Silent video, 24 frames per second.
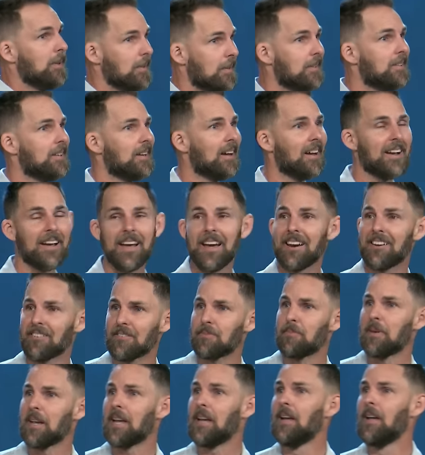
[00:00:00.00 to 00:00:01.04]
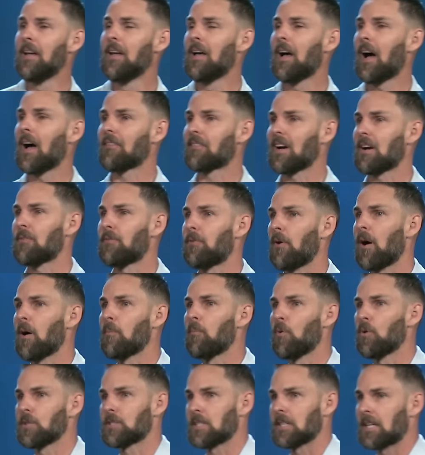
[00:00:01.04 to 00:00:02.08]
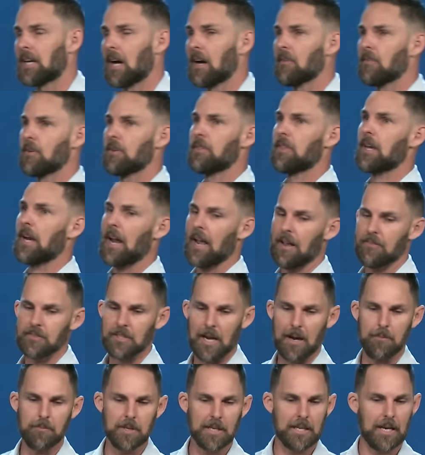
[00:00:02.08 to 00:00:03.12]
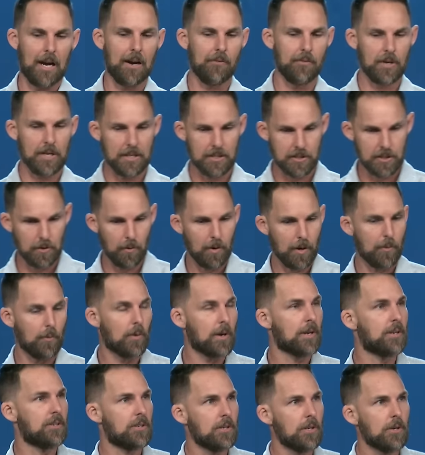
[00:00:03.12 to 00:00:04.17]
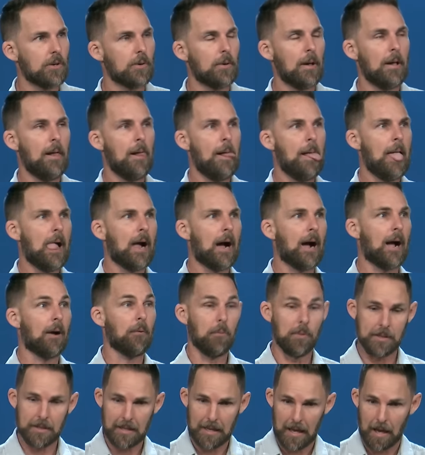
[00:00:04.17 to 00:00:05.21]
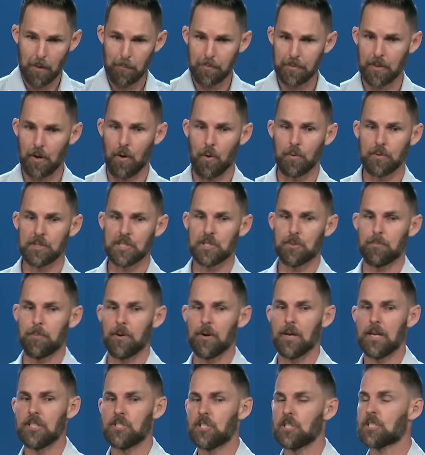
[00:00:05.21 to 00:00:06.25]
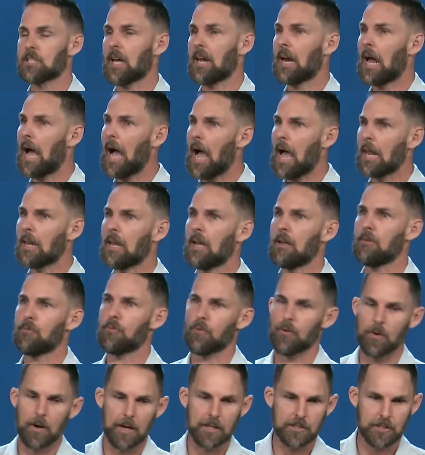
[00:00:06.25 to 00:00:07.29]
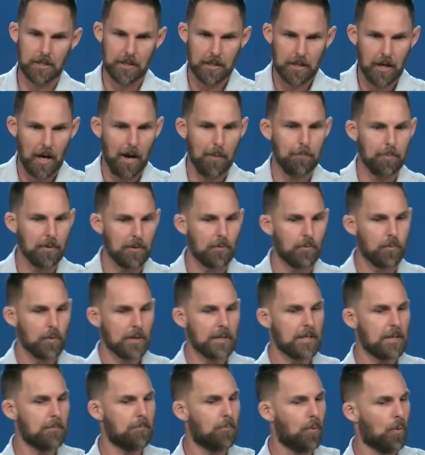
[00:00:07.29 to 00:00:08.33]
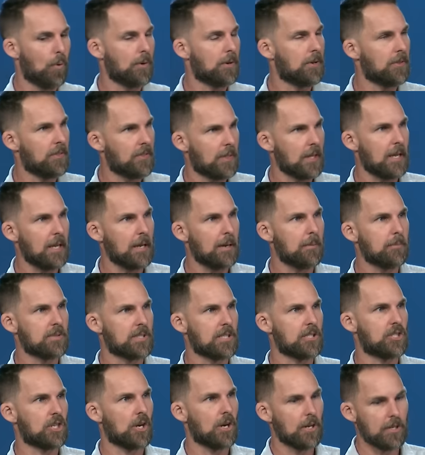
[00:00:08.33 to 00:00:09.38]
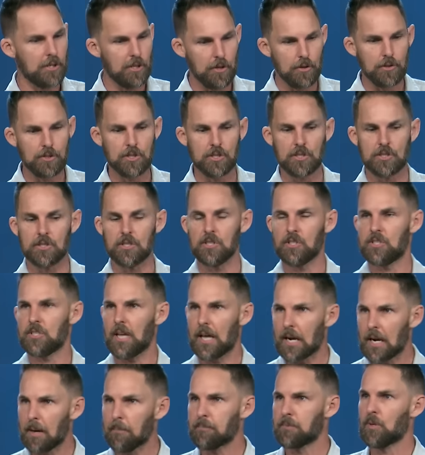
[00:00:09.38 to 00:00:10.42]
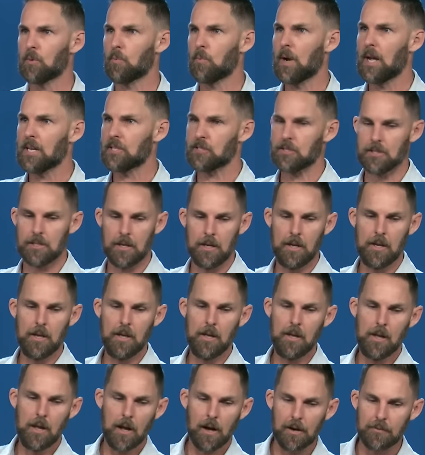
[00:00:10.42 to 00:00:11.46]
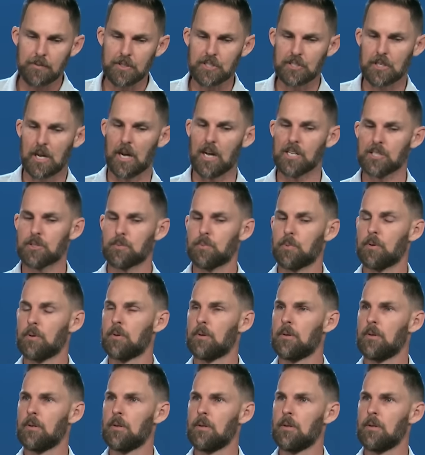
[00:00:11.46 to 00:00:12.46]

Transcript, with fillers: ahead of me. I've got far more to cover than I have time to cover it. And so, what I want to do uh, with the help of the Holy Spirit is just kind of highlight for us a couple of really important themes that John uses to set up the rest of his gospel.